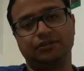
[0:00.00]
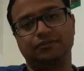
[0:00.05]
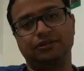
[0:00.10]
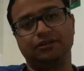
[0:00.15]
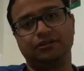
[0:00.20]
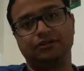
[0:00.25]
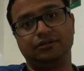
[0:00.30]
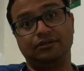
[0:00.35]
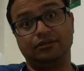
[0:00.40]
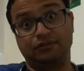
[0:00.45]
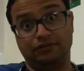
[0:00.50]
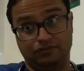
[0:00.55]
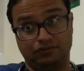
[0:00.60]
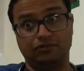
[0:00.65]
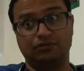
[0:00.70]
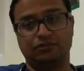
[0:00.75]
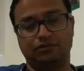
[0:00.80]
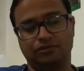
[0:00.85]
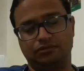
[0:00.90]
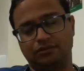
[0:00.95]
I mean,
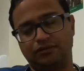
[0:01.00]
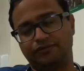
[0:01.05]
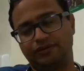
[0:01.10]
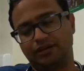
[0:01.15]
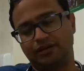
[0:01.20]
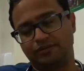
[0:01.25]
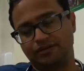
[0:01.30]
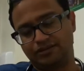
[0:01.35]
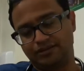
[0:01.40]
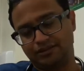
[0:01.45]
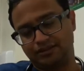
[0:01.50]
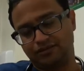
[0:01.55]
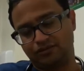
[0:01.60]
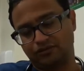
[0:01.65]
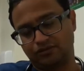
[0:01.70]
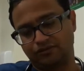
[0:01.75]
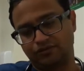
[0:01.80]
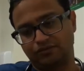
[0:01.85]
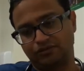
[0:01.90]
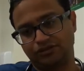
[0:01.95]
when I would say
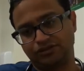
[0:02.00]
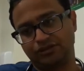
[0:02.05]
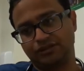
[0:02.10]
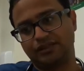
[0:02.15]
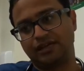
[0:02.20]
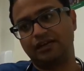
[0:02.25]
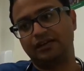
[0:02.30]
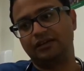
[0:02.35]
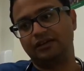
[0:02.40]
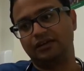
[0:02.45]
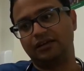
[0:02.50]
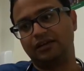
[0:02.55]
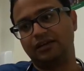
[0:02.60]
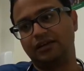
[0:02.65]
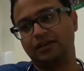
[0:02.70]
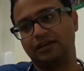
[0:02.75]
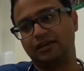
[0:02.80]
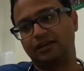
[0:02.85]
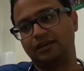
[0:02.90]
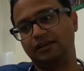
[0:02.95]
doctor from Russia,
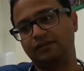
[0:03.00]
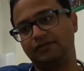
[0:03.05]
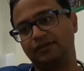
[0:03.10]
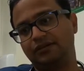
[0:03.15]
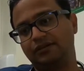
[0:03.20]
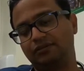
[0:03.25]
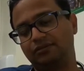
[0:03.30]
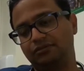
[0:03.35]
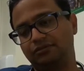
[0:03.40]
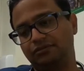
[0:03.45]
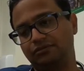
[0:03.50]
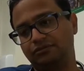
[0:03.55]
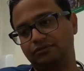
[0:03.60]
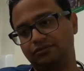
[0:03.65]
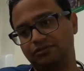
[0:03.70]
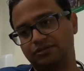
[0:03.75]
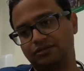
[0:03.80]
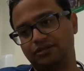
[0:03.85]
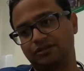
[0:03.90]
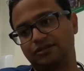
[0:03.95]
anyone who
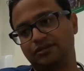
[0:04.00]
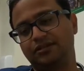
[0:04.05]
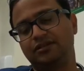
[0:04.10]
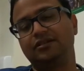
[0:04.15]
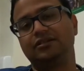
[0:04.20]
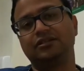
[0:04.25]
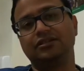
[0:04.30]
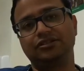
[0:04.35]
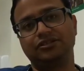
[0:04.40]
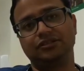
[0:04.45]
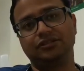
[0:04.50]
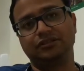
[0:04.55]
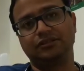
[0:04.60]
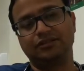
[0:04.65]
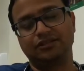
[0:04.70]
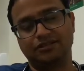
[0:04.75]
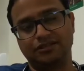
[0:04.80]
studied in Russia,